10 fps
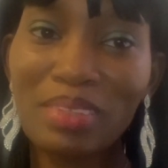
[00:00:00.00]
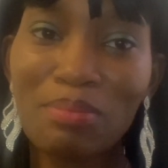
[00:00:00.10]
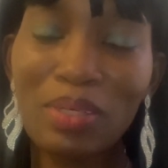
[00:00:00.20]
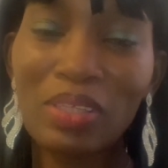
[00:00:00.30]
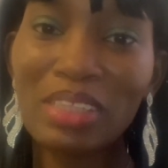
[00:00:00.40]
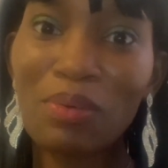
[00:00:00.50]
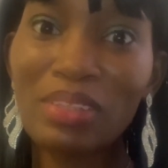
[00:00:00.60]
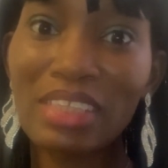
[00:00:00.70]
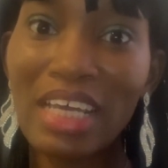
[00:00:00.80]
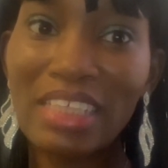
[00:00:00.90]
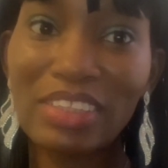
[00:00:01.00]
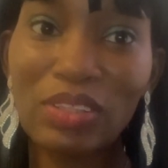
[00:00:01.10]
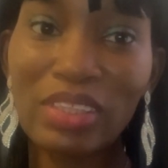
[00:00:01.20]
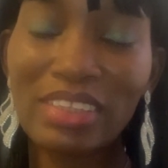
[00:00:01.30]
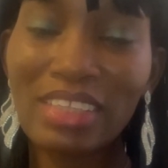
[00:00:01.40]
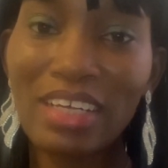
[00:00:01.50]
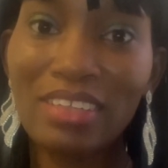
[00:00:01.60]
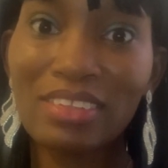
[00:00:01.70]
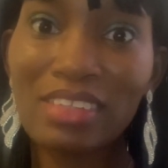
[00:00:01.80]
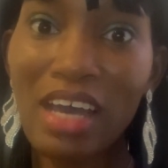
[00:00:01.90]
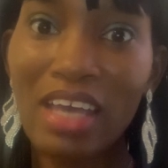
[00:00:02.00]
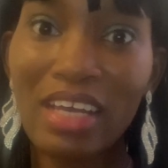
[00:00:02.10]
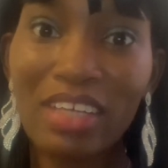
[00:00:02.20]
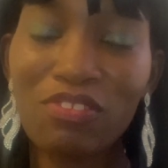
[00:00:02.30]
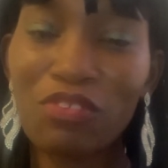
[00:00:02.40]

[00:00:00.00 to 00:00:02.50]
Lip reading: because I was exhausted, tired,